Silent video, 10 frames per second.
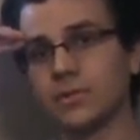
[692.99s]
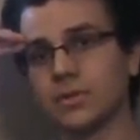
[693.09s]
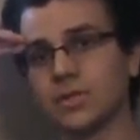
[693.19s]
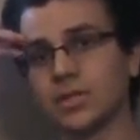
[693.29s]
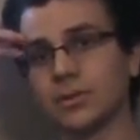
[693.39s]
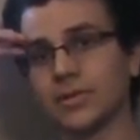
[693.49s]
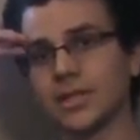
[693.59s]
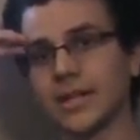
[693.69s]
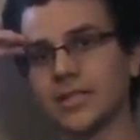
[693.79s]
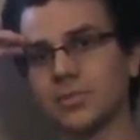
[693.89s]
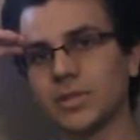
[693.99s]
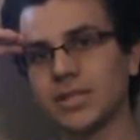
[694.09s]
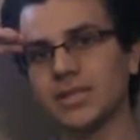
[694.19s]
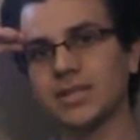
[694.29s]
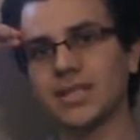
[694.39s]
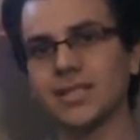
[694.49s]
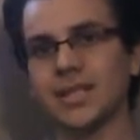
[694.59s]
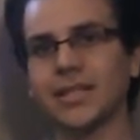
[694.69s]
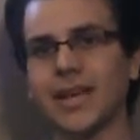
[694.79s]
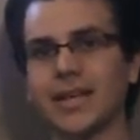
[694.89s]
slower than light speeds, things
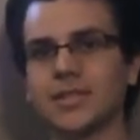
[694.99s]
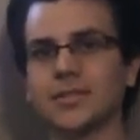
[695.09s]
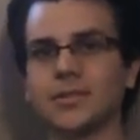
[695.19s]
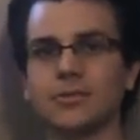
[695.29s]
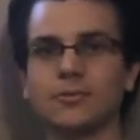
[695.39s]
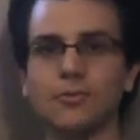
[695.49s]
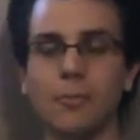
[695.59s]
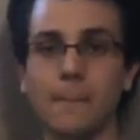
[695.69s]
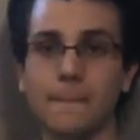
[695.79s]
like that. So